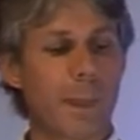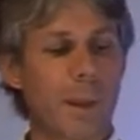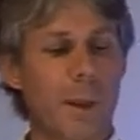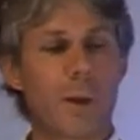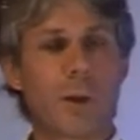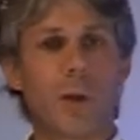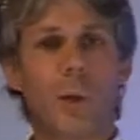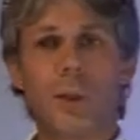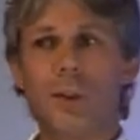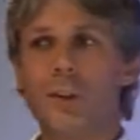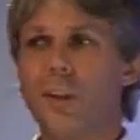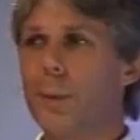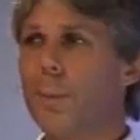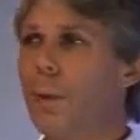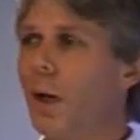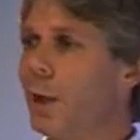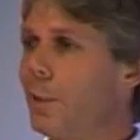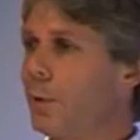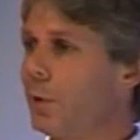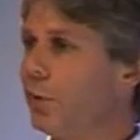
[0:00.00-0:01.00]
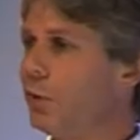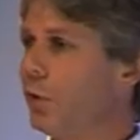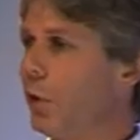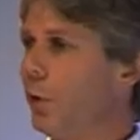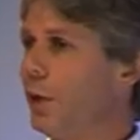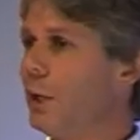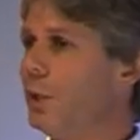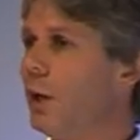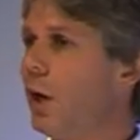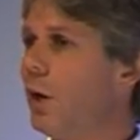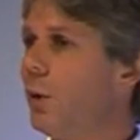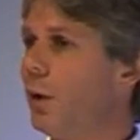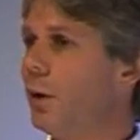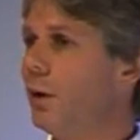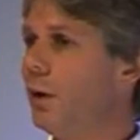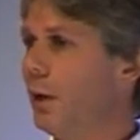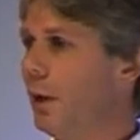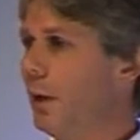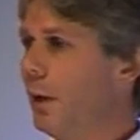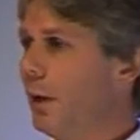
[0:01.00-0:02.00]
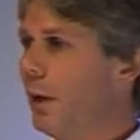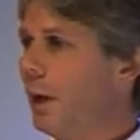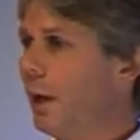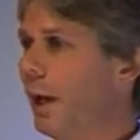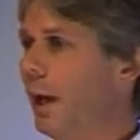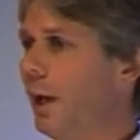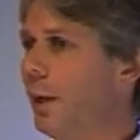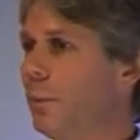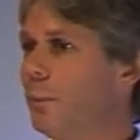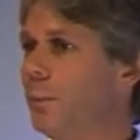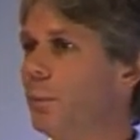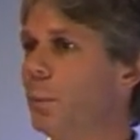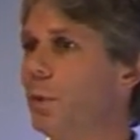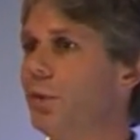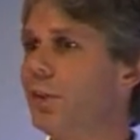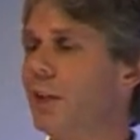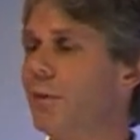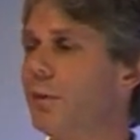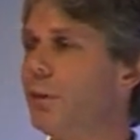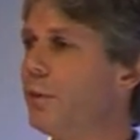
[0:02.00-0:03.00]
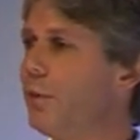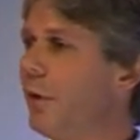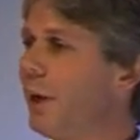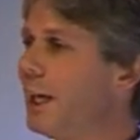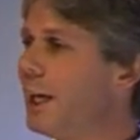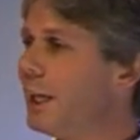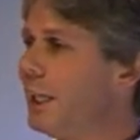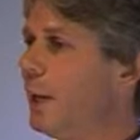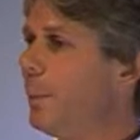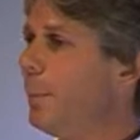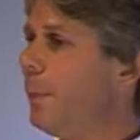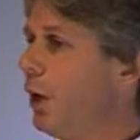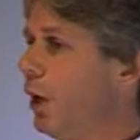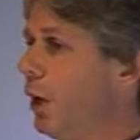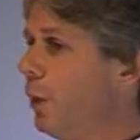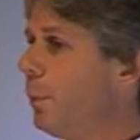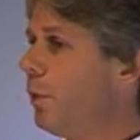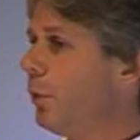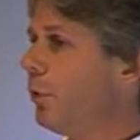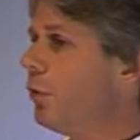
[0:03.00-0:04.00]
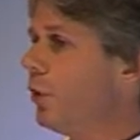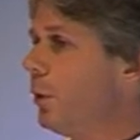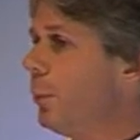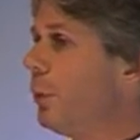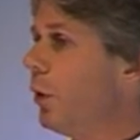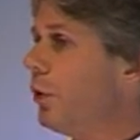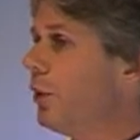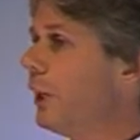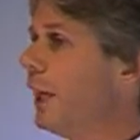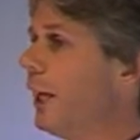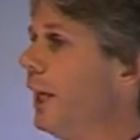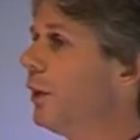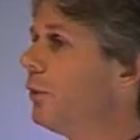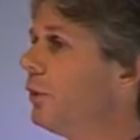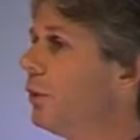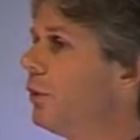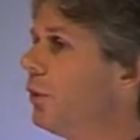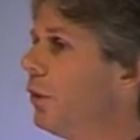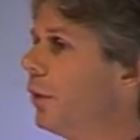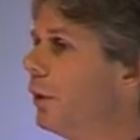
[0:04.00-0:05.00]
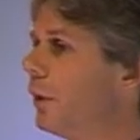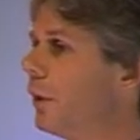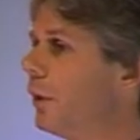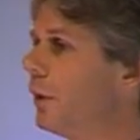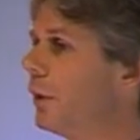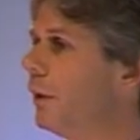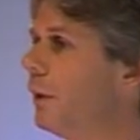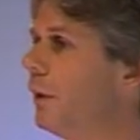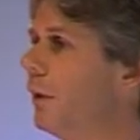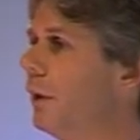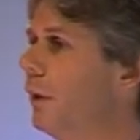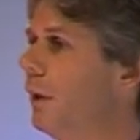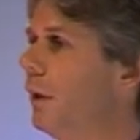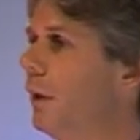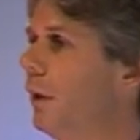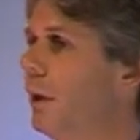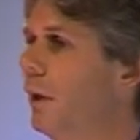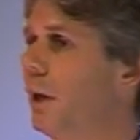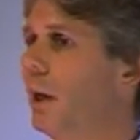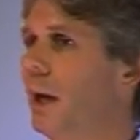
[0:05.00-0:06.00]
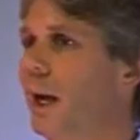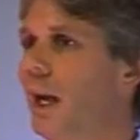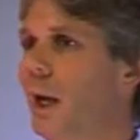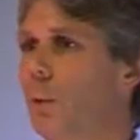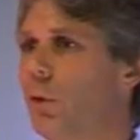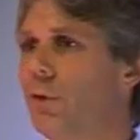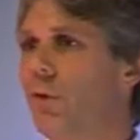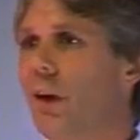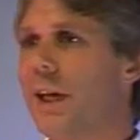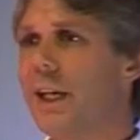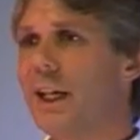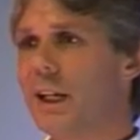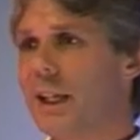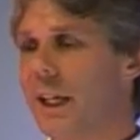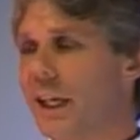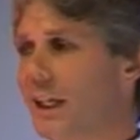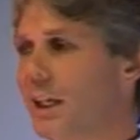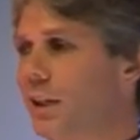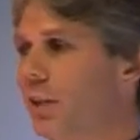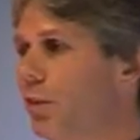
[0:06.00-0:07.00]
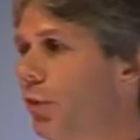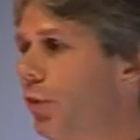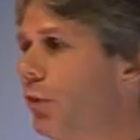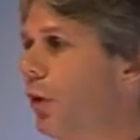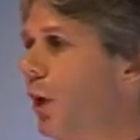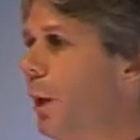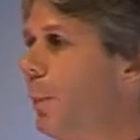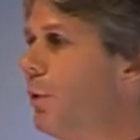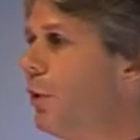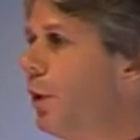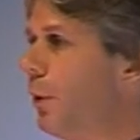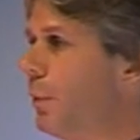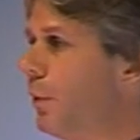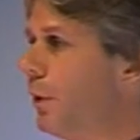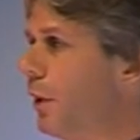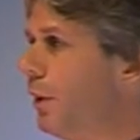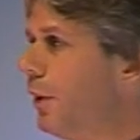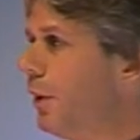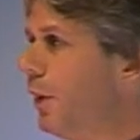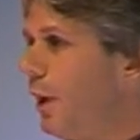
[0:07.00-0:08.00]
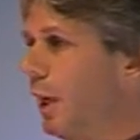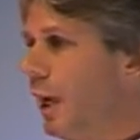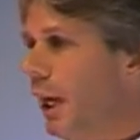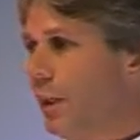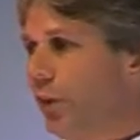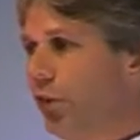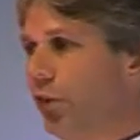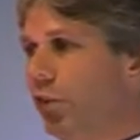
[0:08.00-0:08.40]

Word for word: According to the Bible story, Noah um, was given a very clear purpose for the project he undertook. It was very clearly described to him that in a